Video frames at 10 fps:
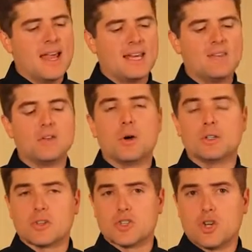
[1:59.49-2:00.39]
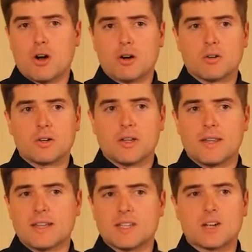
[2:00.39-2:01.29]
and even though it looks charred,
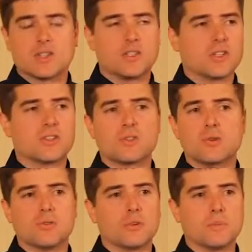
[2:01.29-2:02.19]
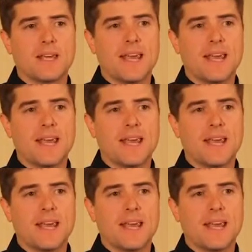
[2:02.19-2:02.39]
that's actually just soot from the